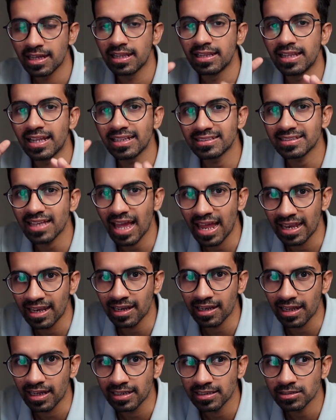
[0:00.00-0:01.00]
Let's
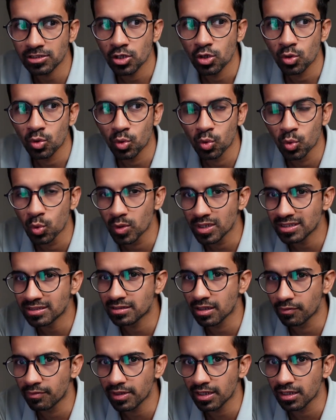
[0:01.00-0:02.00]
analyze who is
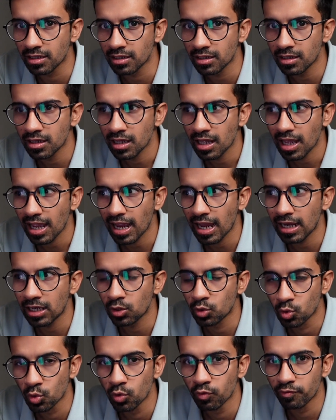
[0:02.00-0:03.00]
the winner
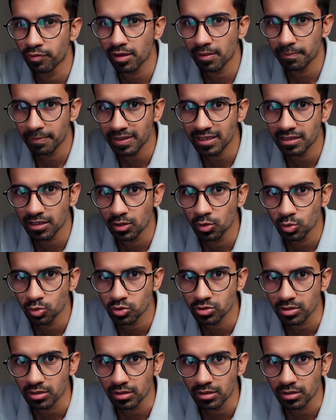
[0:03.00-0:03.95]
and who will be the loser.